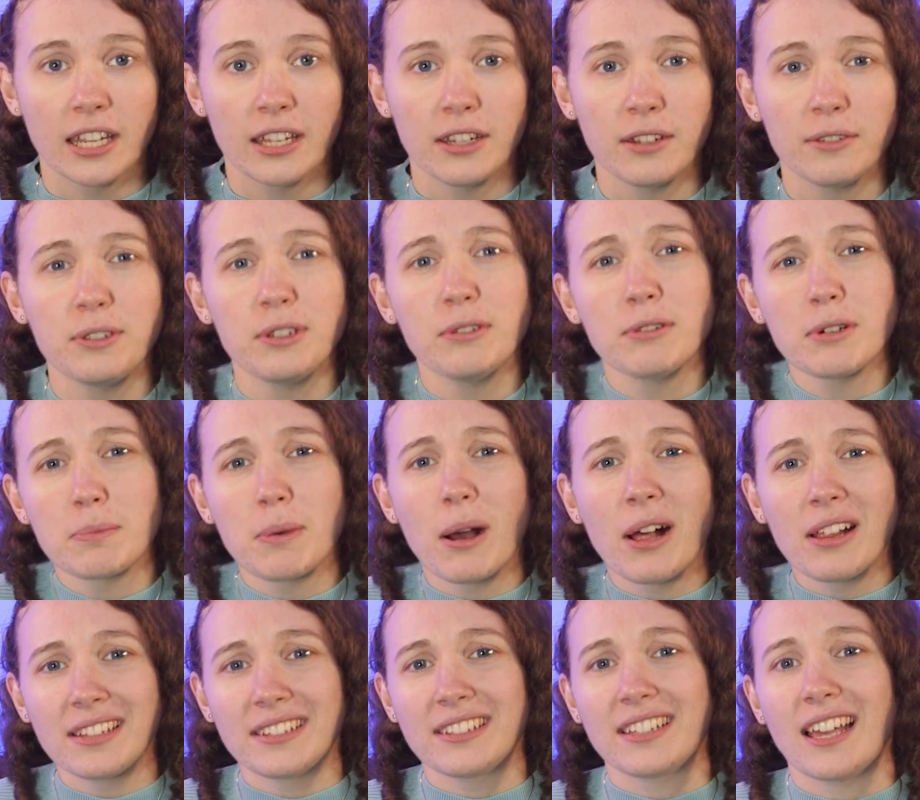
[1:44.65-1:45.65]
Now, if you were
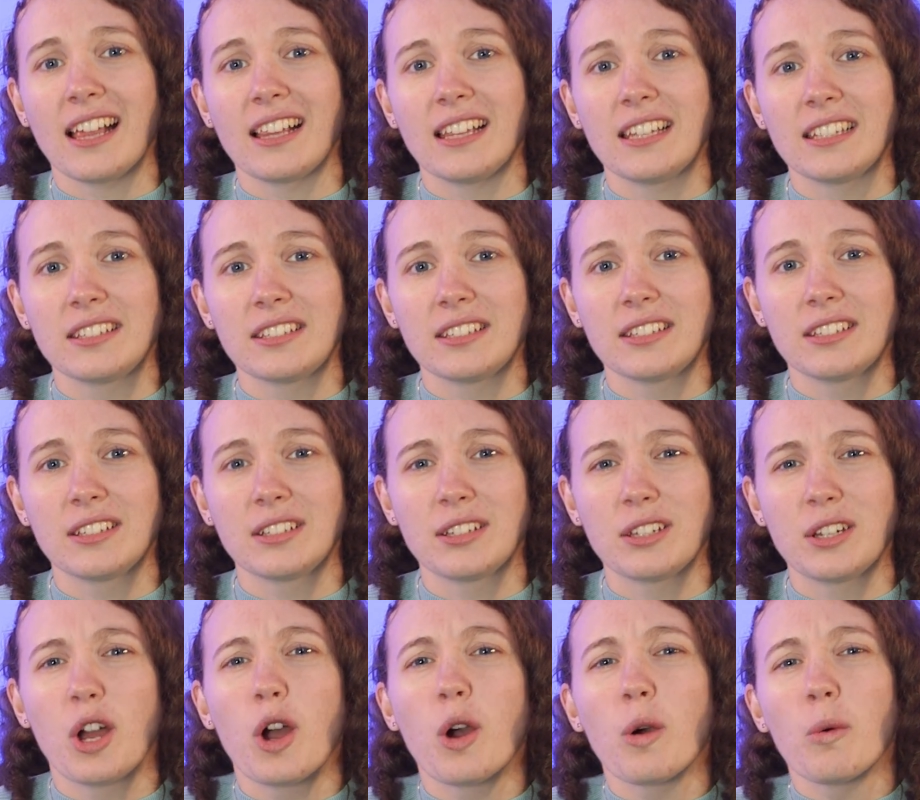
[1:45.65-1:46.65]
Paul and Silas,
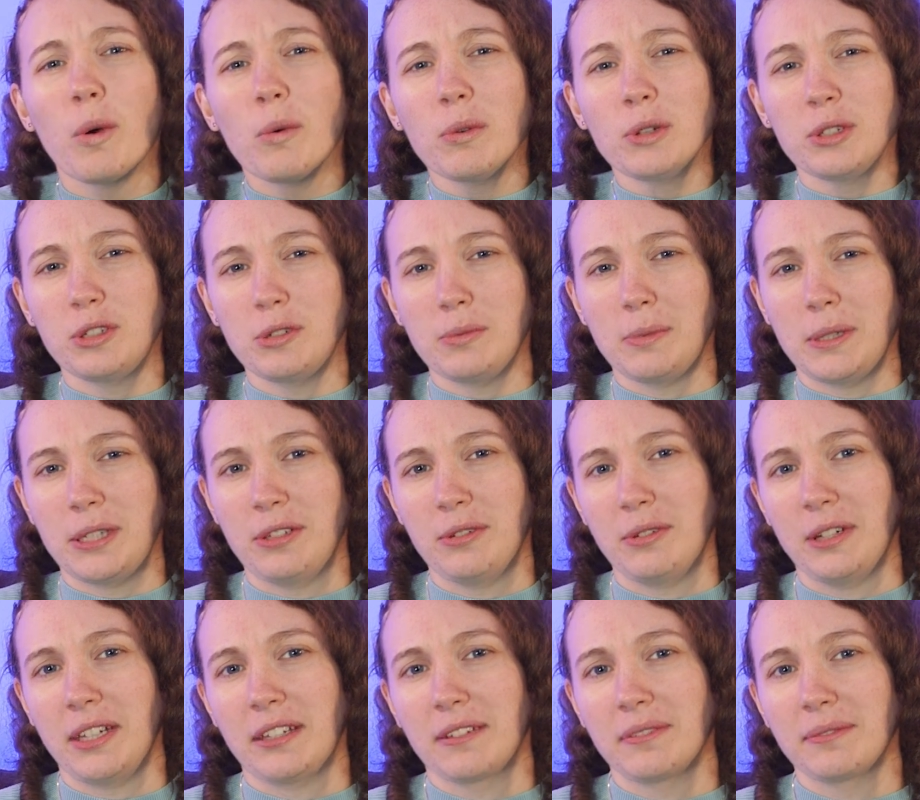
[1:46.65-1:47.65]
what would you be
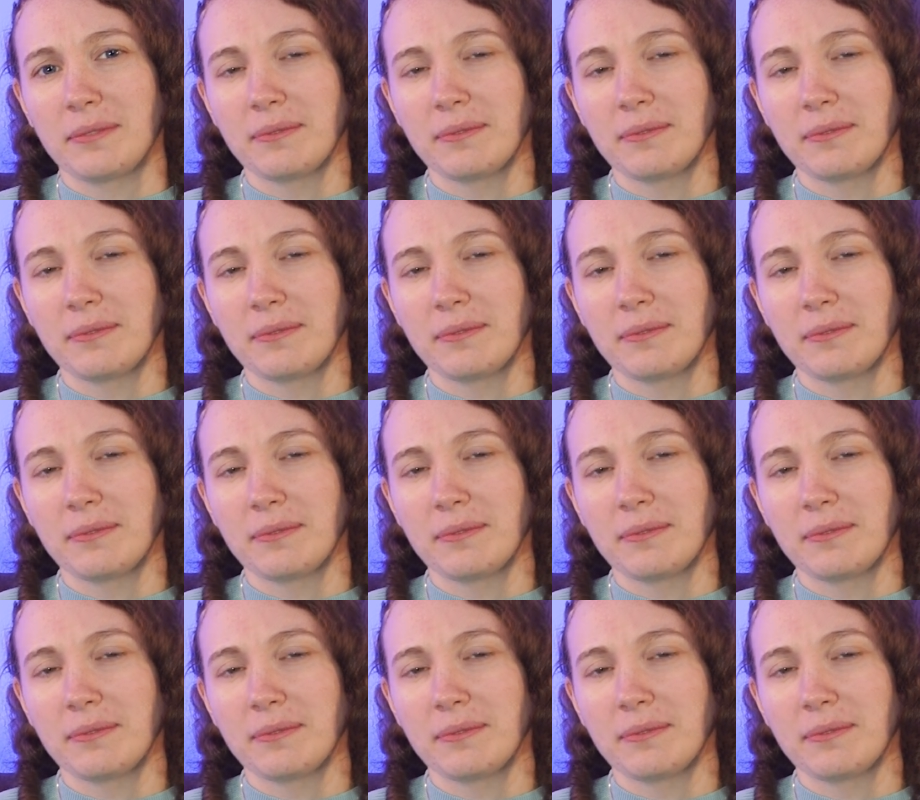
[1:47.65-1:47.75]
doing?